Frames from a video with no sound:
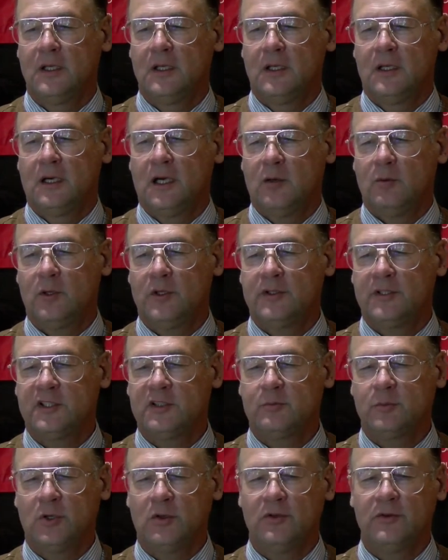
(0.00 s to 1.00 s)
I want this
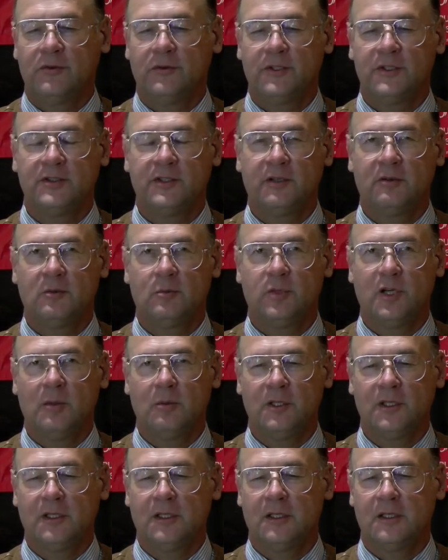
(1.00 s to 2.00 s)
both for the general
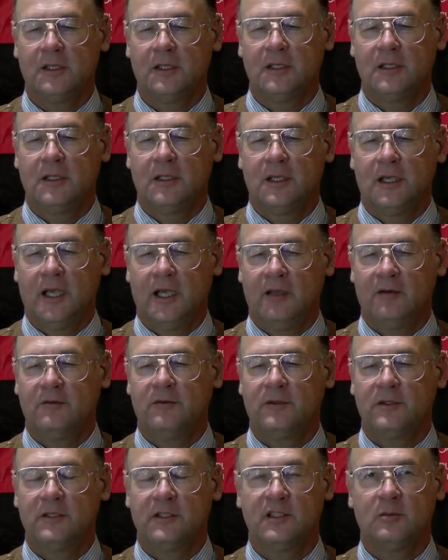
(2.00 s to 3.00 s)
public and
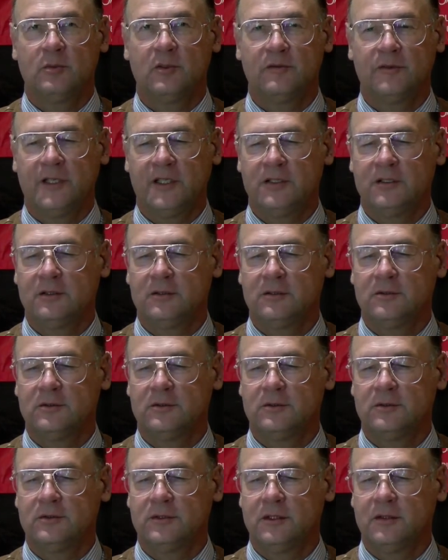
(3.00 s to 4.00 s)
for legal professionals
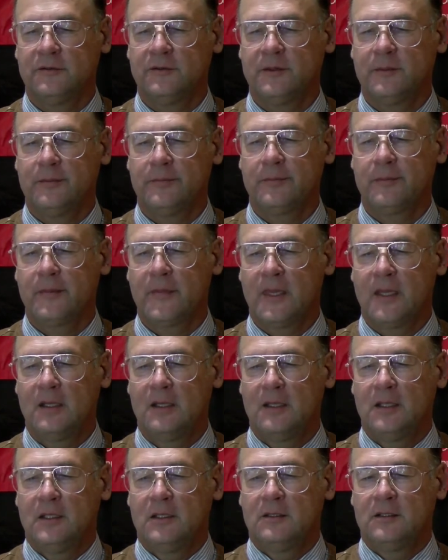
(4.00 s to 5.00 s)
who serve them.
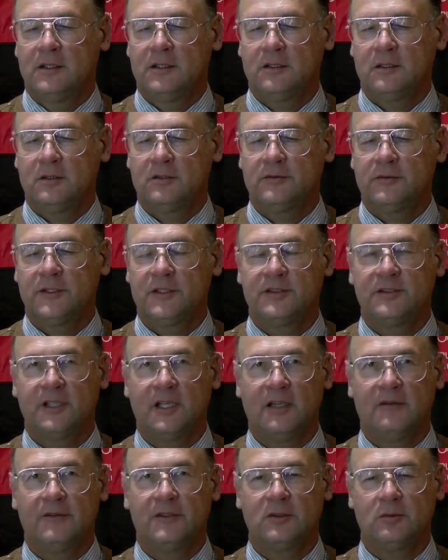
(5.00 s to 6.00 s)
This goes for the
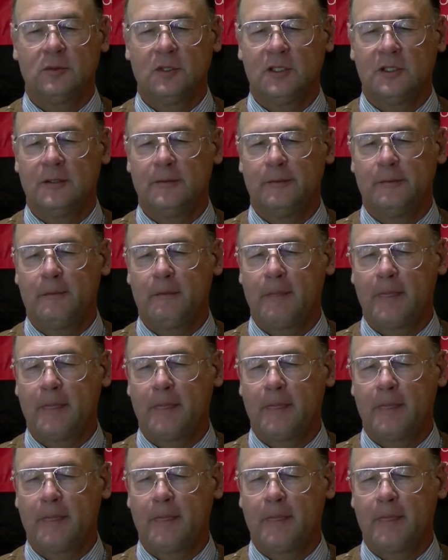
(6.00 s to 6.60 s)
staff as well.